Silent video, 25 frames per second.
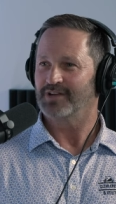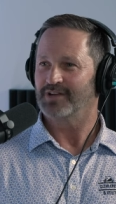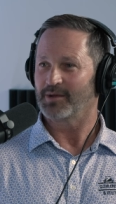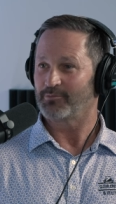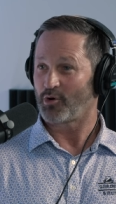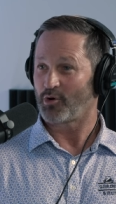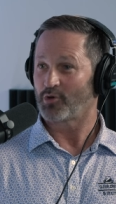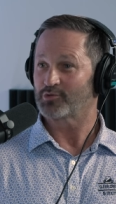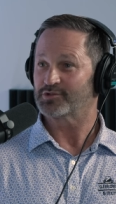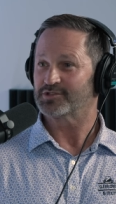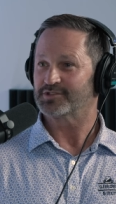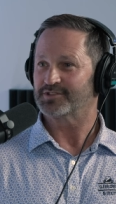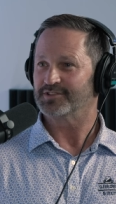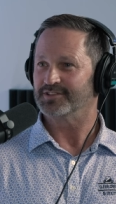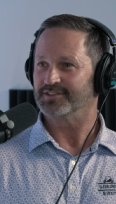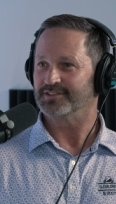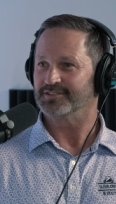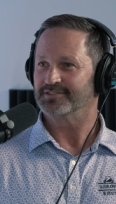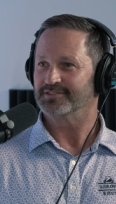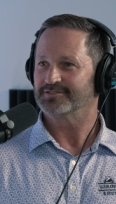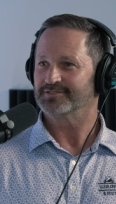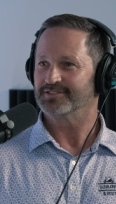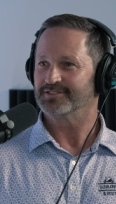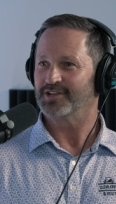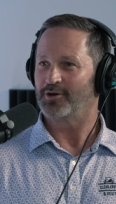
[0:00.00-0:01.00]
approached
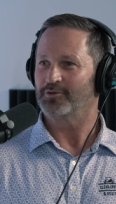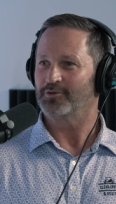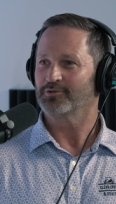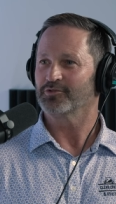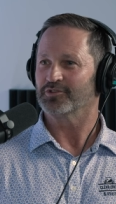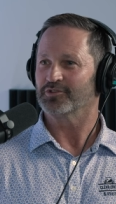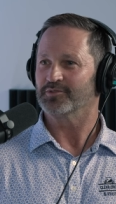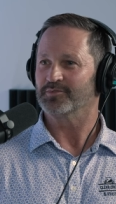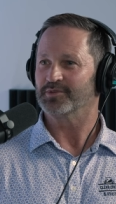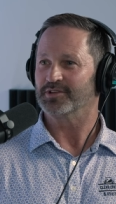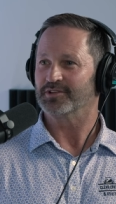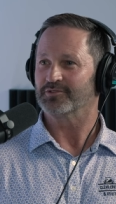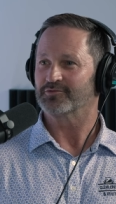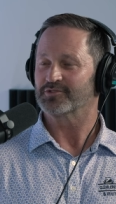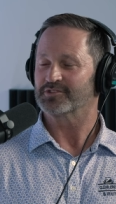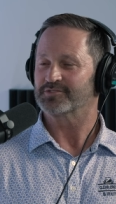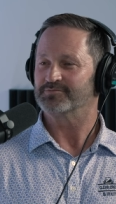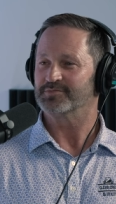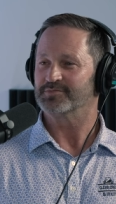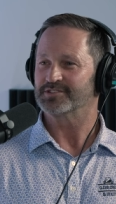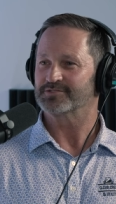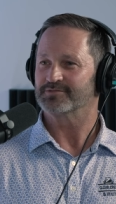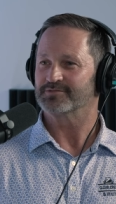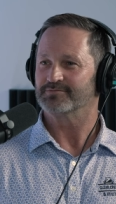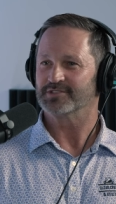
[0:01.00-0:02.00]
the the owner of the building was
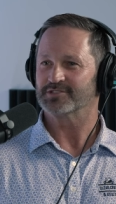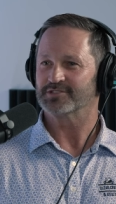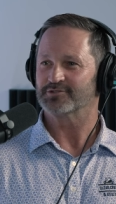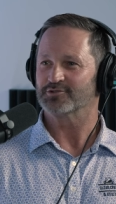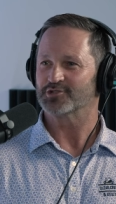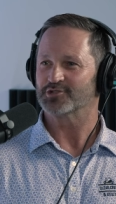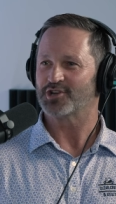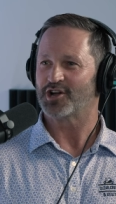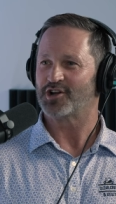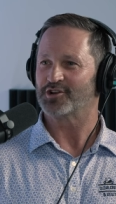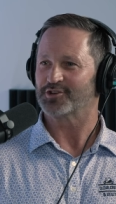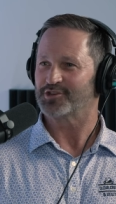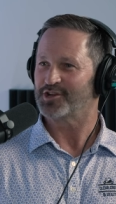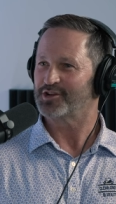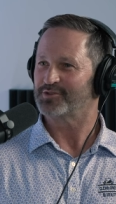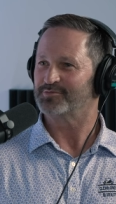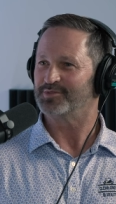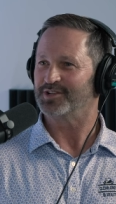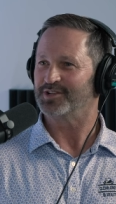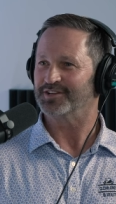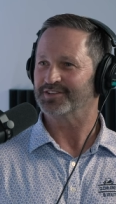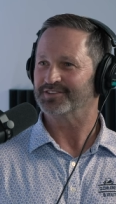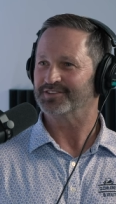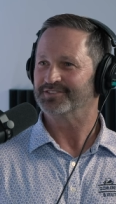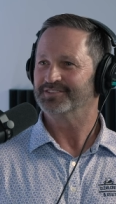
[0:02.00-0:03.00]
Mr. John
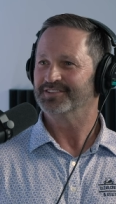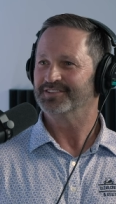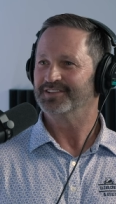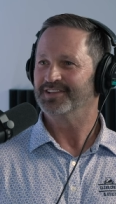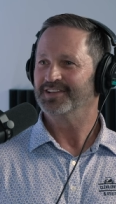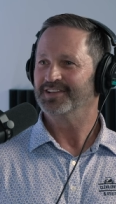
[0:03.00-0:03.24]
Youngblood.